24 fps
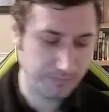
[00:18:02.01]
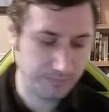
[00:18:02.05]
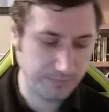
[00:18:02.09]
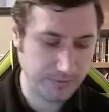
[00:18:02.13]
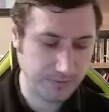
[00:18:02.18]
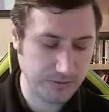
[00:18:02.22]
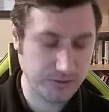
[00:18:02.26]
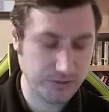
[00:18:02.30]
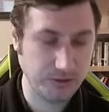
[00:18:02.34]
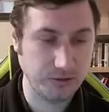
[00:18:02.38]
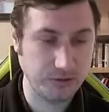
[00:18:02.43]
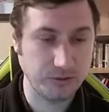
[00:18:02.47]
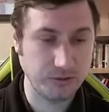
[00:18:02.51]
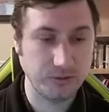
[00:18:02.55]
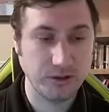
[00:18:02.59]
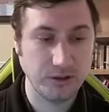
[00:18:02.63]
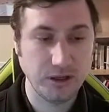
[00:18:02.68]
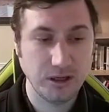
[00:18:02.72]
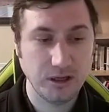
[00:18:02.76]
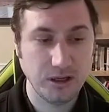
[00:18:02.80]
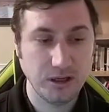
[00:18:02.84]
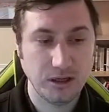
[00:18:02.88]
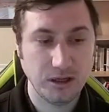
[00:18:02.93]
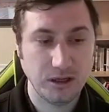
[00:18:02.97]
So
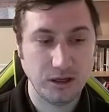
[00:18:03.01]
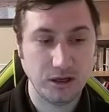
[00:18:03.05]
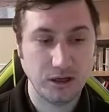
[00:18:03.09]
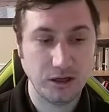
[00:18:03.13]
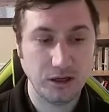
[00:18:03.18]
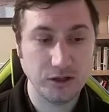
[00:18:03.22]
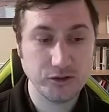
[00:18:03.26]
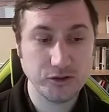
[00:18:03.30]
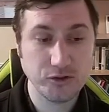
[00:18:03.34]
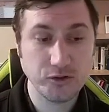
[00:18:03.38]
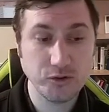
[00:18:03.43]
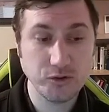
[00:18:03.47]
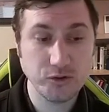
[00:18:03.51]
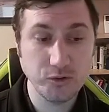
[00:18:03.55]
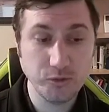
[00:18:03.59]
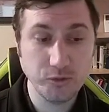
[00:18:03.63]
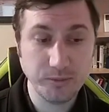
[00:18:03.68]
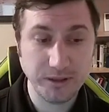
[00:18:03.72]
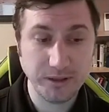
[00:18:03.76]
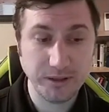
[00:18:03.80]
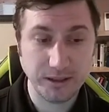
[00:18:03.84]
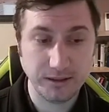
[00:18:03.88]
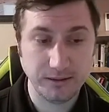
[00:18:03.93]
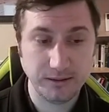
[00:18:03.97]

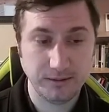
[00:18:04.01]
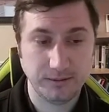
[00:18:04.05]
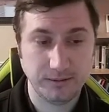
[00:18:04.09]
assuming